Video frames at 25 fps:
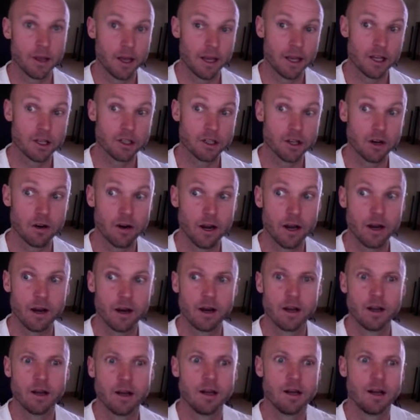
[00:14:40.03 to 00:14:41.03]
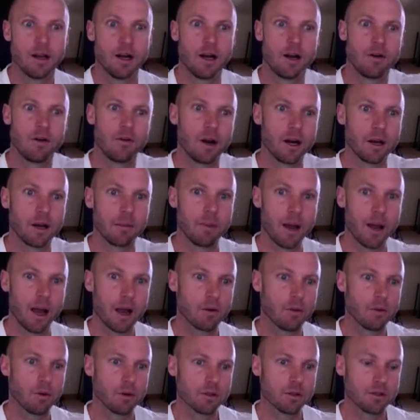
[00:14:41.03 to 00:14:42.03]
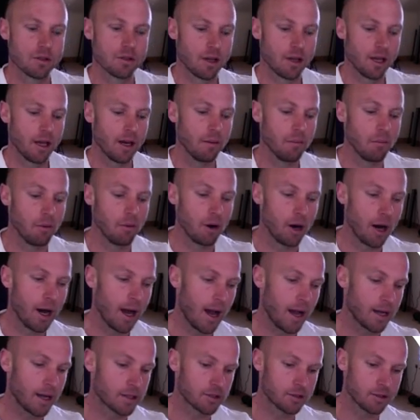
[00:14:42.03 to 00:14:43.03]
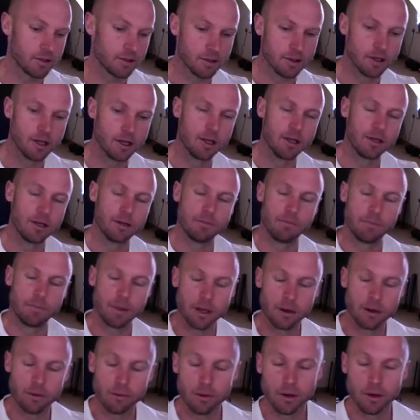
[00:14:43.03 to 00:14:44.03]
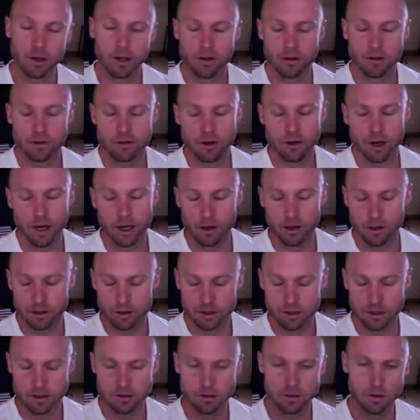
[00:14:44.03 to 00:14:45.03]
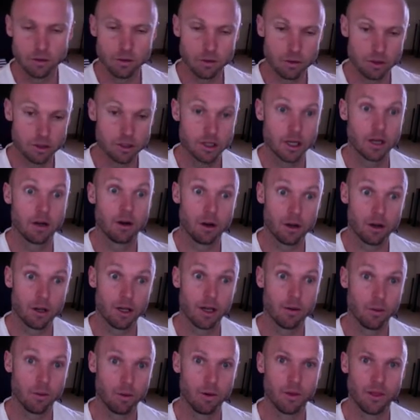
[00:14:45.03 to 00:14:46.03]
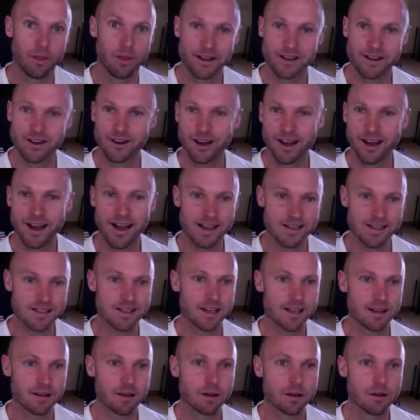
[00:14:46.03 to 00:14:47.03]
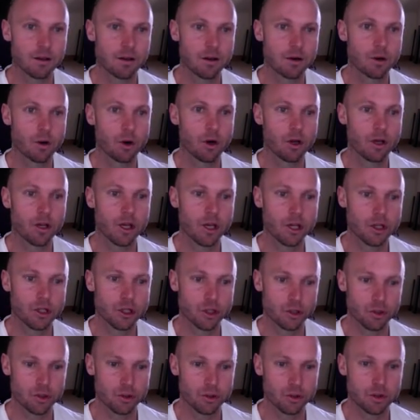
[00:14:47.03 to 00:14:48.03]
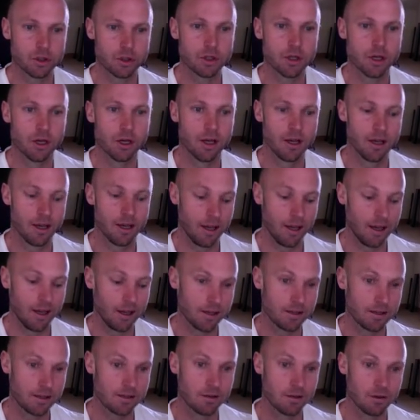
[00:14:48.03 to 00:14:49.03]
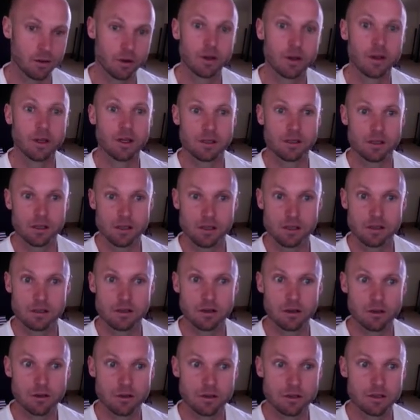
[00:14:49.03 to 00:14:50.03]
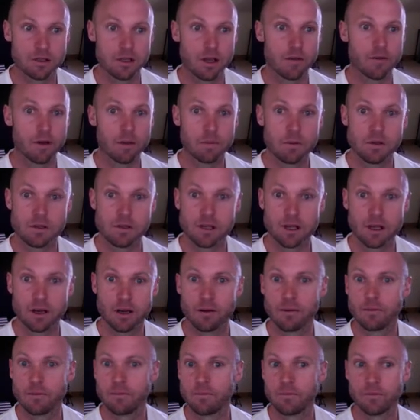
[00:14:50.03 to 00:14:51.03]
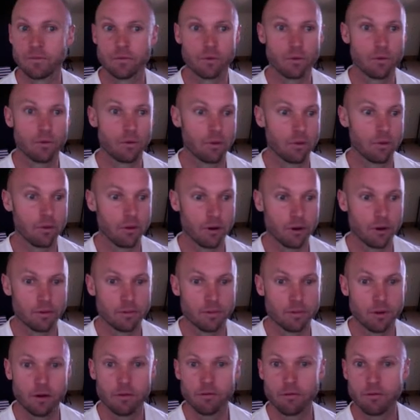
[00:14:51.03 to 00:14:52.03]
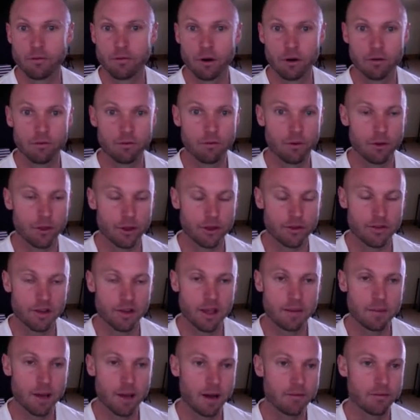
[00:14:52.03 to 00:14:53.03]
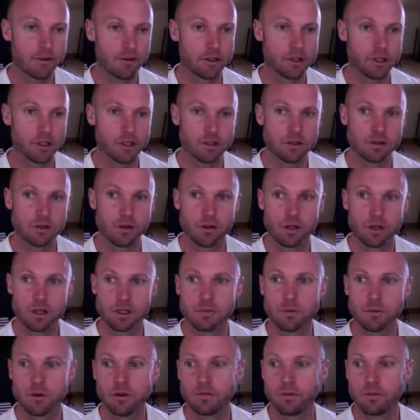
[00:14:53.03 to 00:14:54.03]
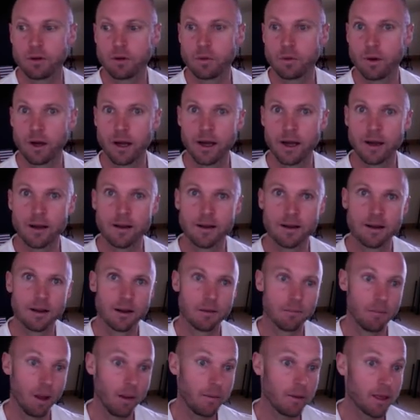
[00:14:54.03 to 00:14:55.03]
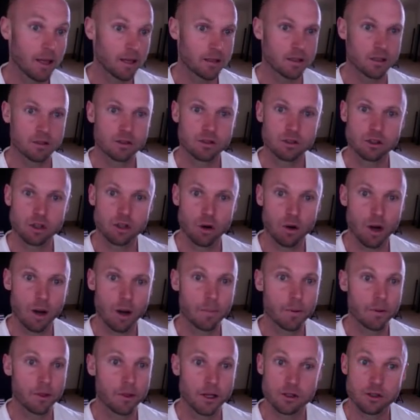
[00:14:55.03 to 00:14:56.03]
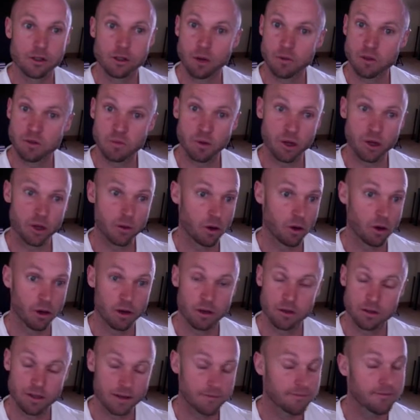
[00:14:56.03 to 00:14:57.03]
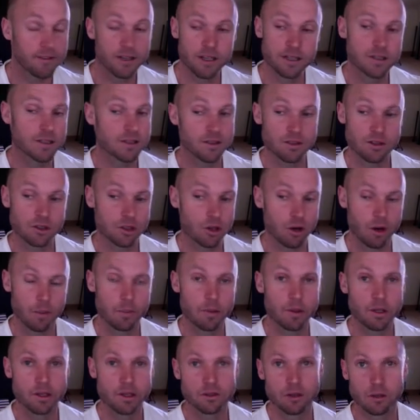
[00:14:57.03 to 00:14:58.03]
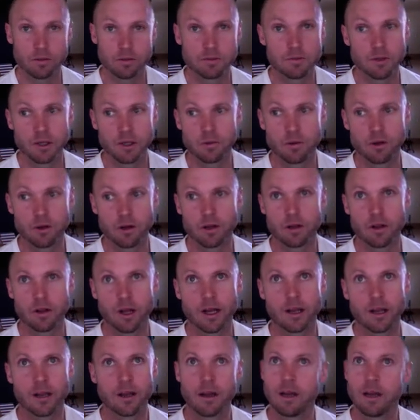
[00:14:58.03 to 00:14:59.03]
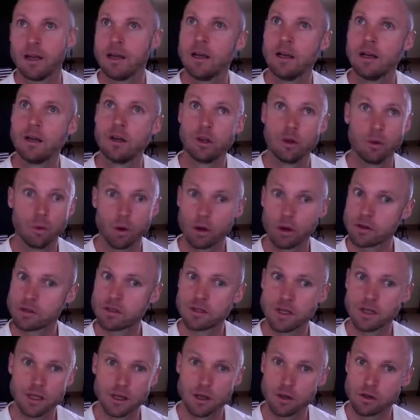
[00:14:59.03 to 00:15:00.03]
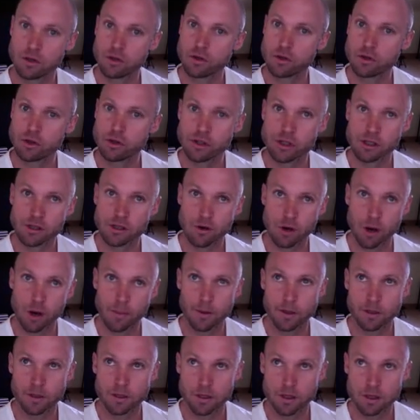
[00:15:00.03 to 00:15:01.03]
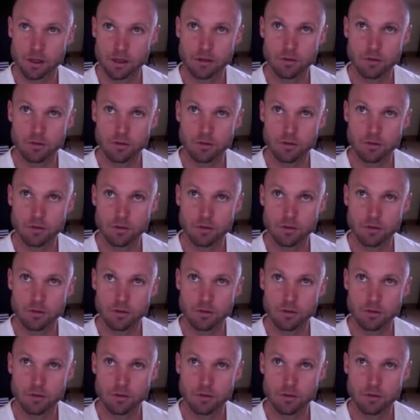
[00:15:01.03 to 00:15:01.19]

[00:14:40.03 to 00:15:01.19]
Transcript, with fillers: can generate uh, running backwards. And it might actually be a really good diagnostic tool to say, oh yeah, well that guy has had the, the chronic issues, and look at this, he's you know seventy percent, you know of of what the team average is on this movement. Where maybe that doesn't show up in their top speed work. Definitely, it doesn't show up in their top speed work. Like you won't see those huge discrepancies,